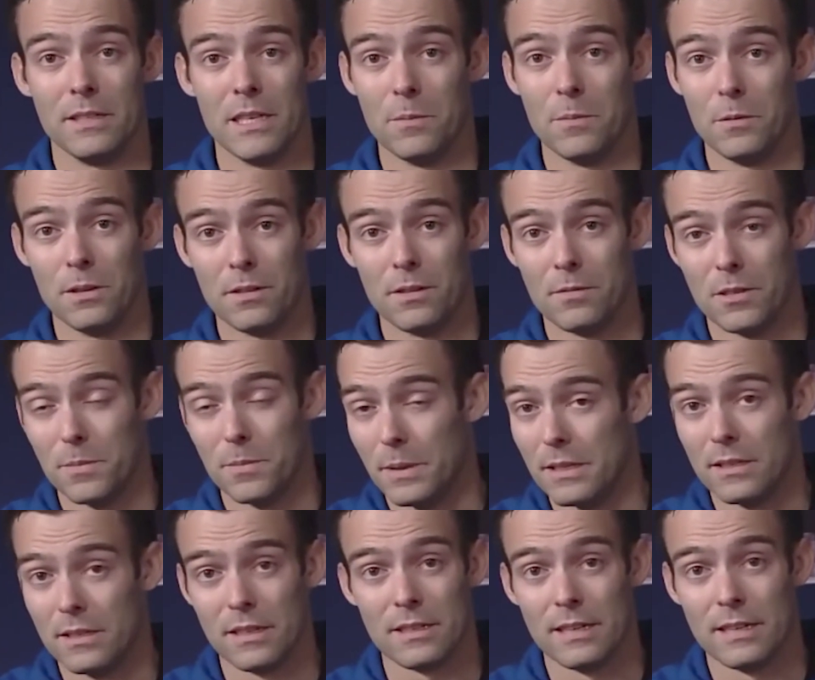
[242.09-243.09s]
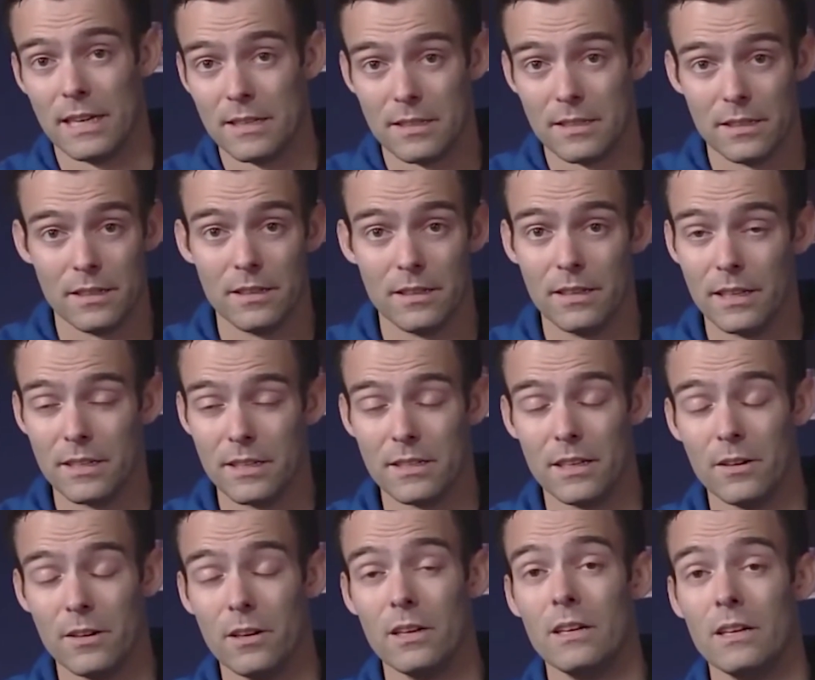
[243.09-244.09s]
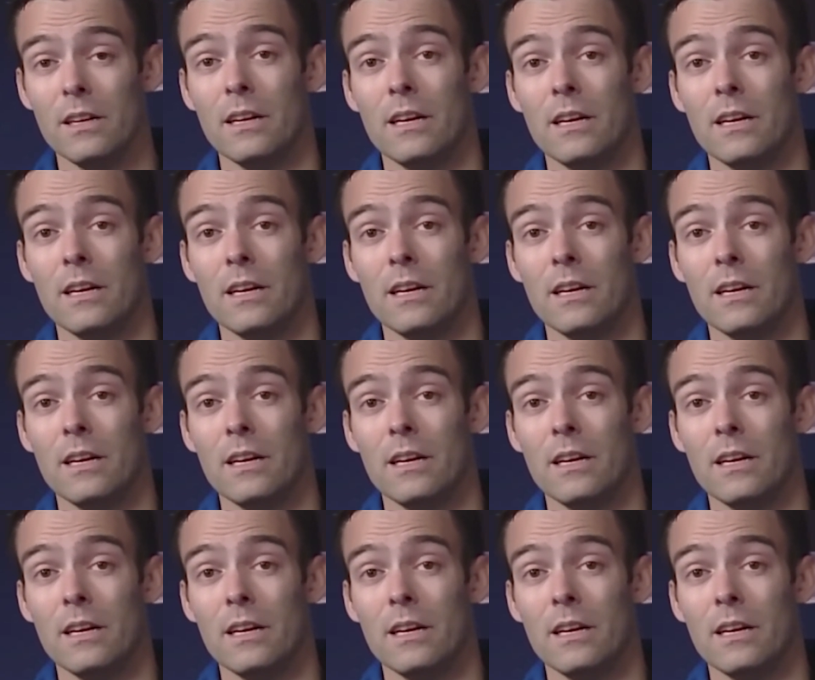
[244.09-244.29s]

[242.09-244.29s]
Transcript: team with, with SpaceX, NASA, et cetera.